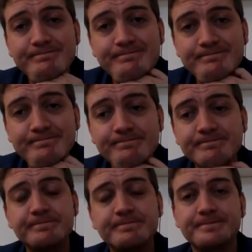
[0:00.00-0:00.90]

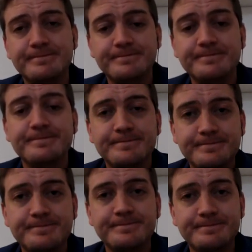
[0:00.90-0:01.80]

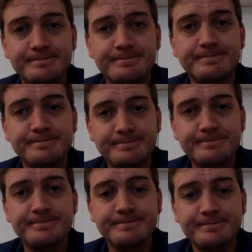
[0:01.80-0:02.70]

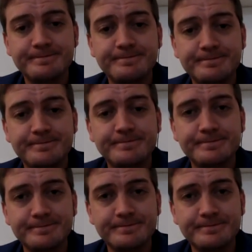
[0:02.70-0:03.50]
The person shown says nothing.